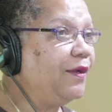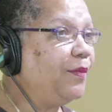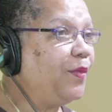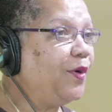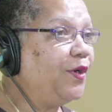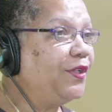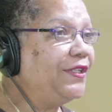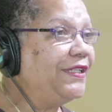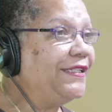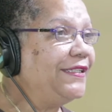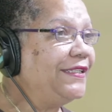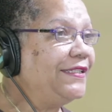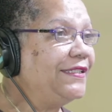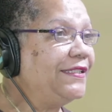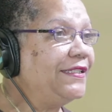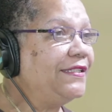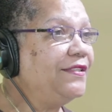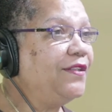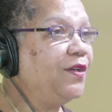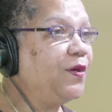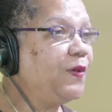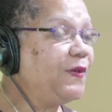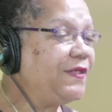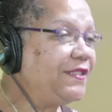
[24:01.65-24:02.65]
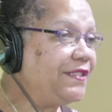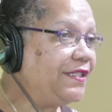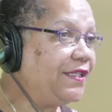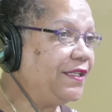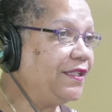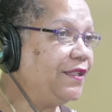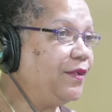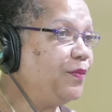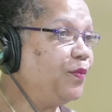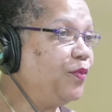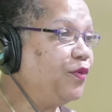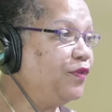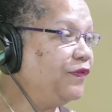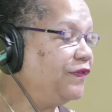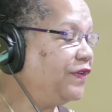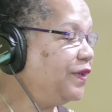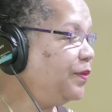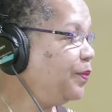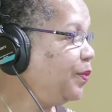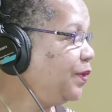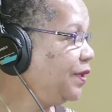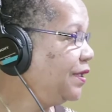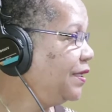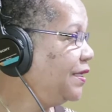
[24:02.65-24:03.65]
about it is, as they always say, the proof of the
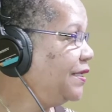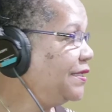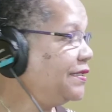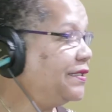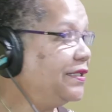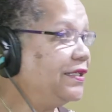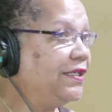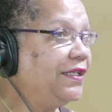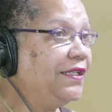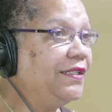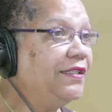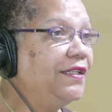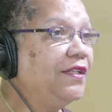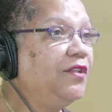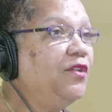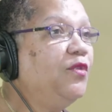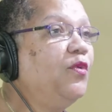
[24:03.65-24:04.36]
pudding is in eating.